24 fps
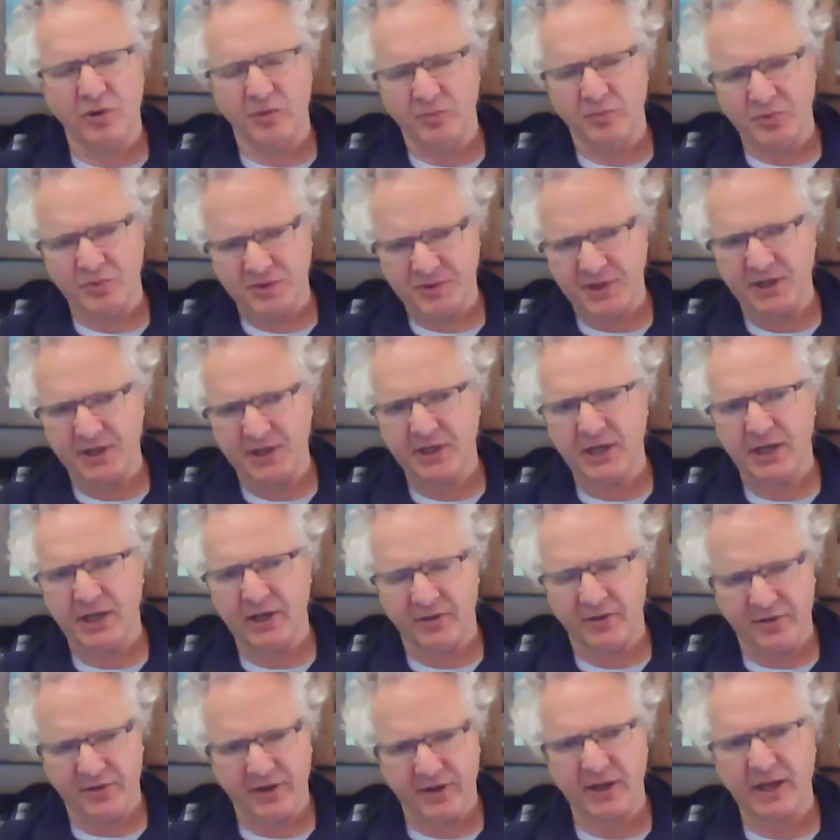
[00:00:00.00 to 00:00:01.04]
And particularly, I
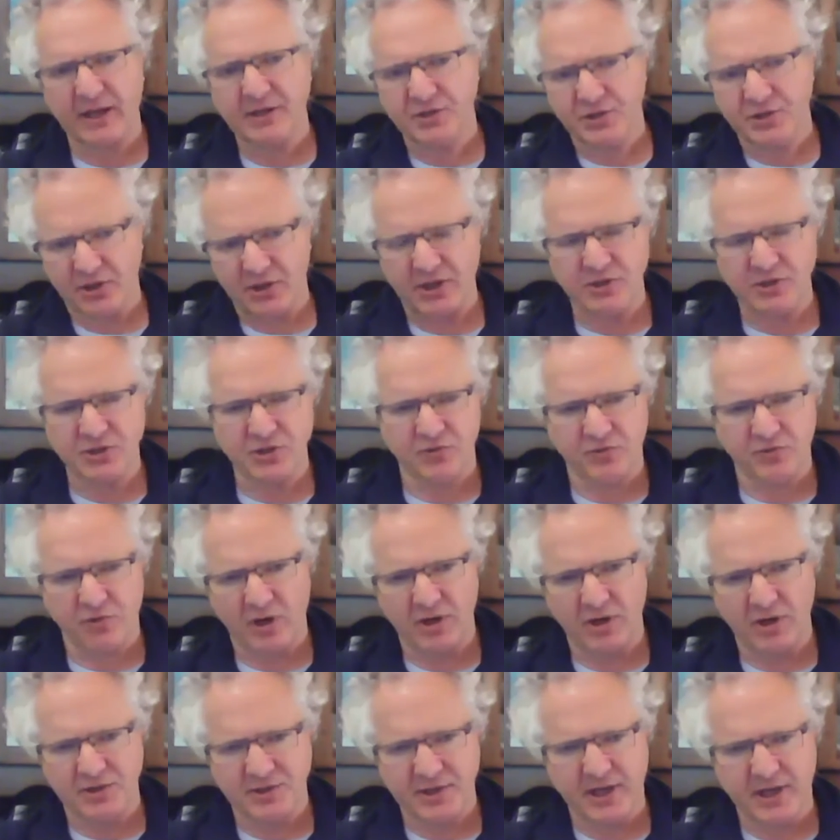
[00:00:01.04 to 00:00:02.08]
think, as you
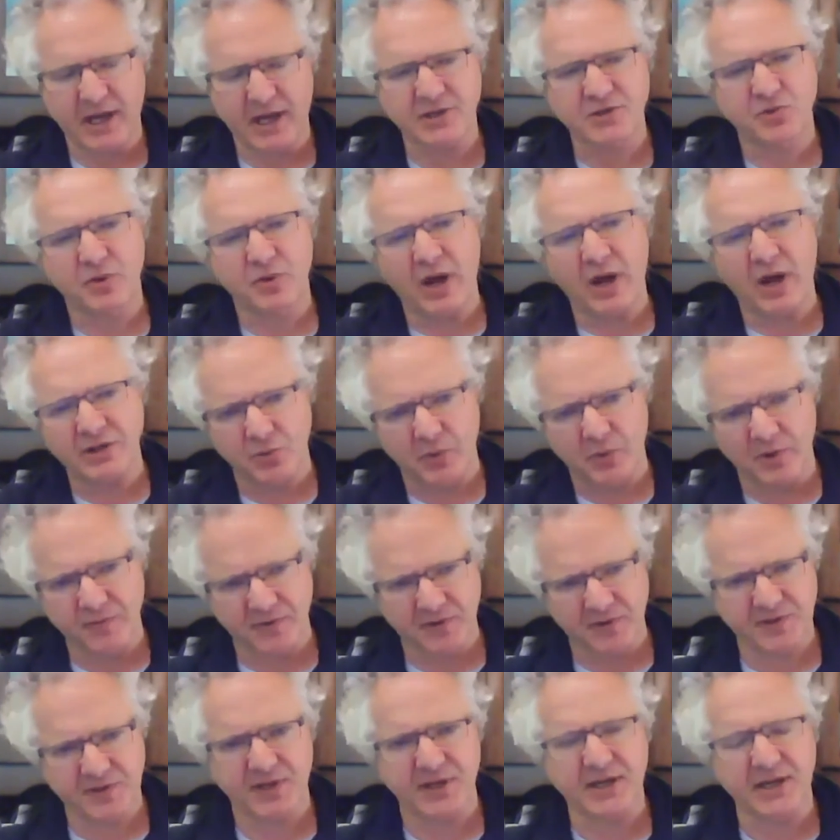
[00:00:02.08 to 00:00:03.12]
rightly said, as we
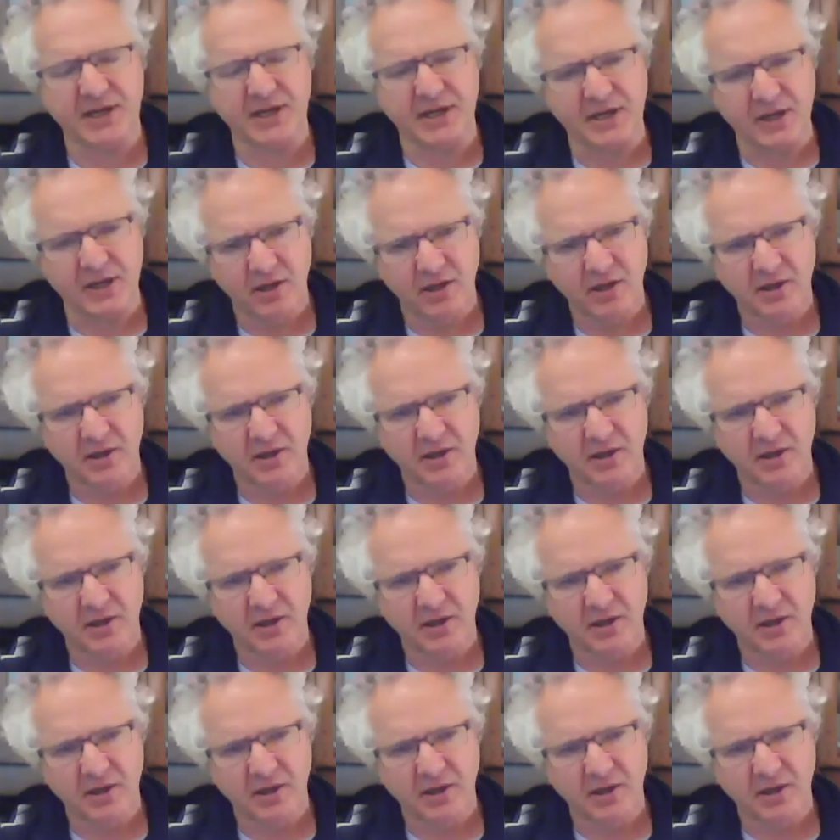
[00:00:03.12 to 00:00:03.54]
fatigue,